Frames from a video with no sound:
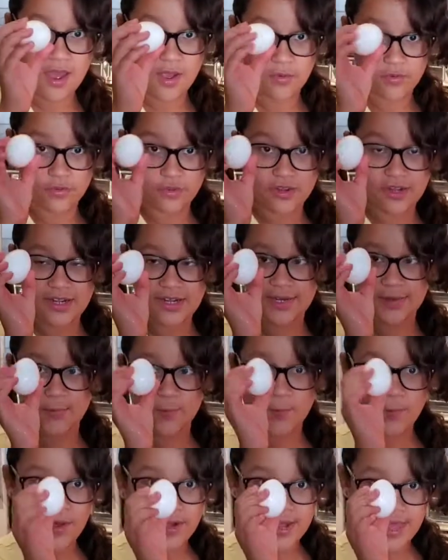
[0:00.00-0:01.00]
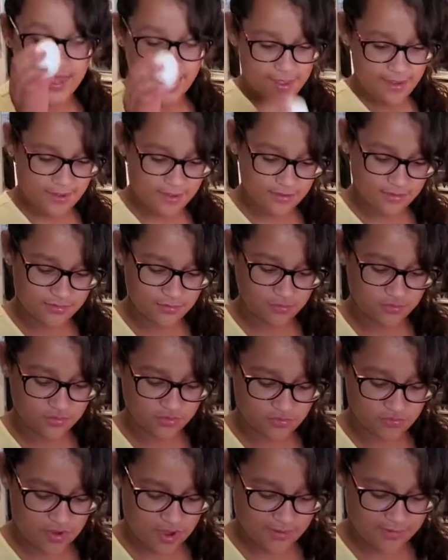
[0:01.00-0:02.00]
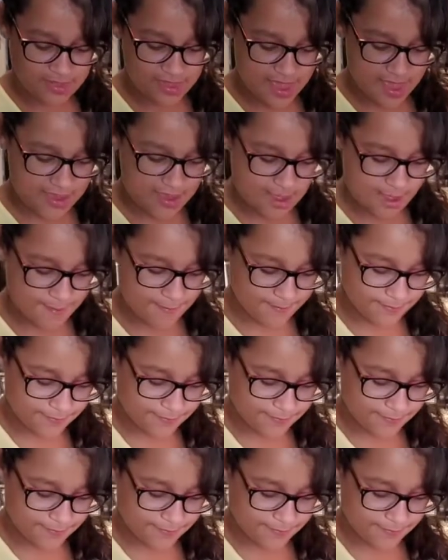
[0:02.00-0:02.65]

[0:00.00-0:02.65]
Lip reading: You're gonna need 1 egg, so just crack that egg up.